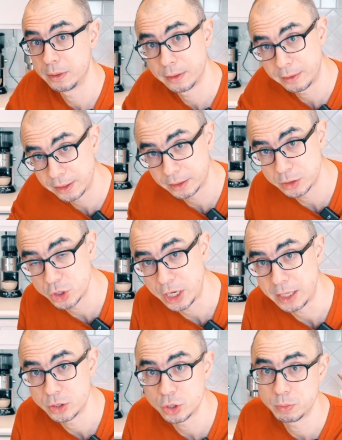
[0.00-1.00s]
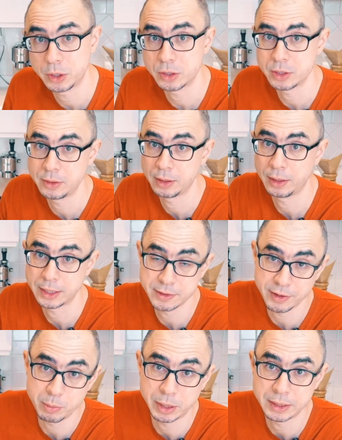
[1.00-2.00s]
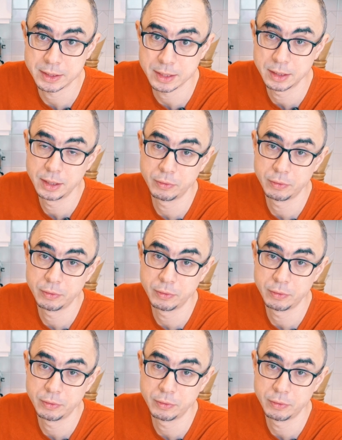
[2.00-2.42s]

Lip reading: a real change, because you need like 3 months